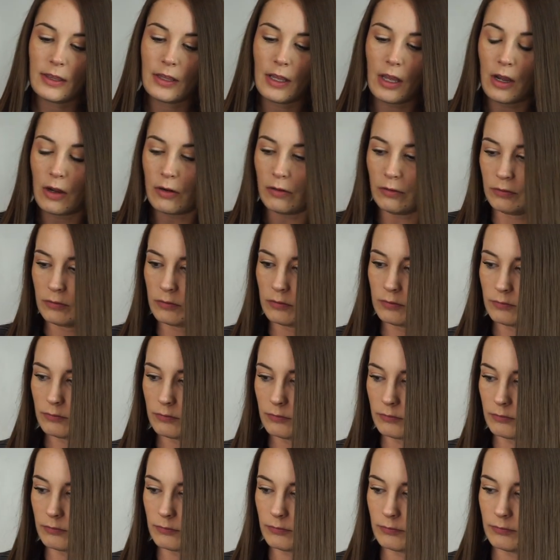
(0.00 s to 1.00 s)
Oh.
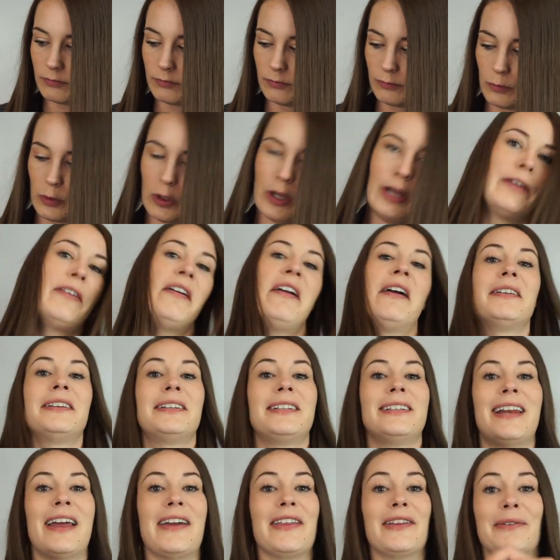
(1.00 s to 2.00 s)
Well, I found
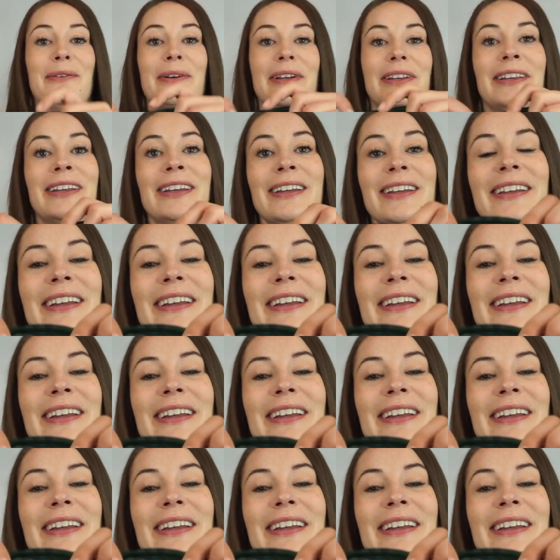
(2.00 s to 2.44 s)
another one.